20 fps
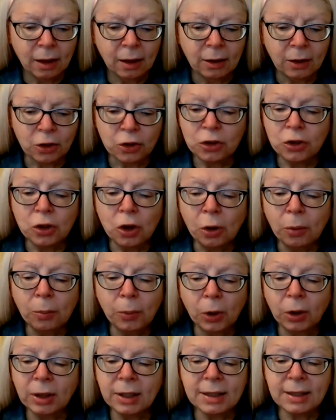There's no
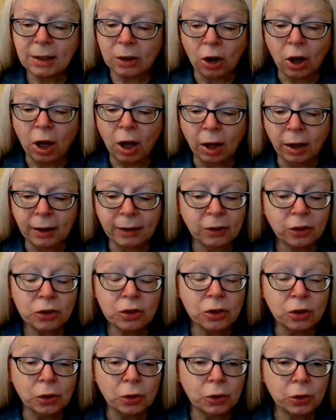Bolus at all, and
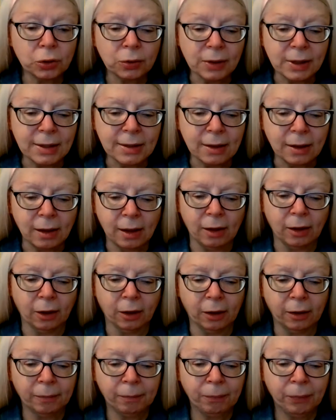there's no Teresa
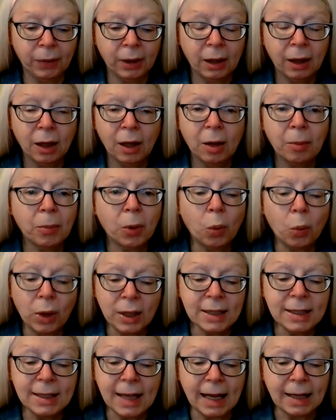either. But
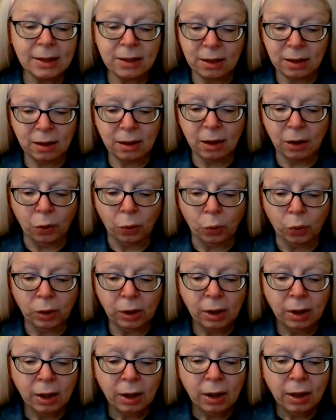what's that to you?
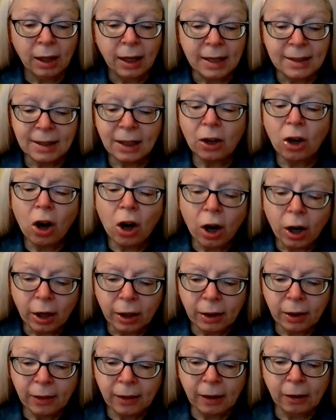Is it a
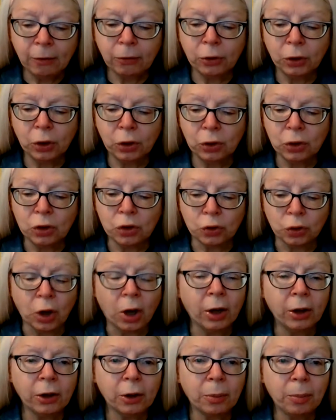hard thing for you to
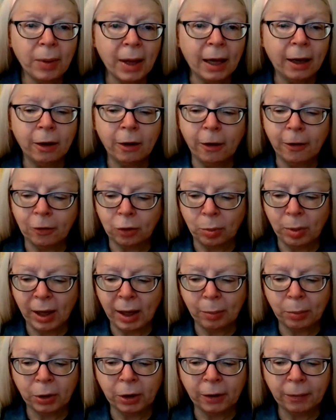draw your pen over
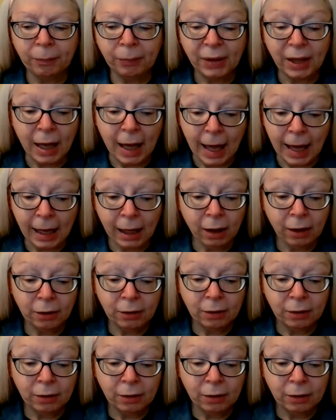paper, eh?